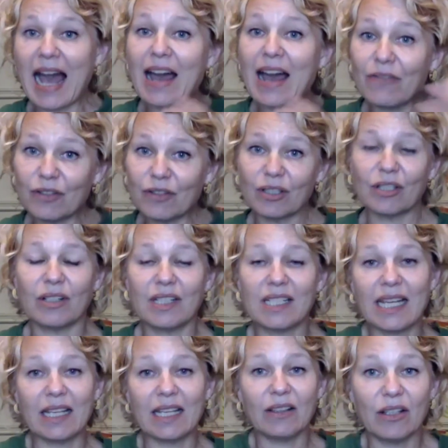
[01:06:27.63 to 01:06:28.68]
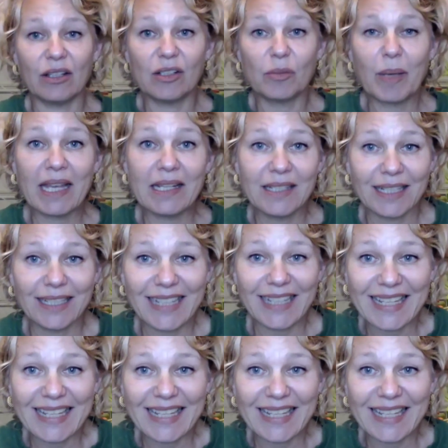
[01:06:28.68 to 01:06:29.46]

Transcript: have to go and take those painting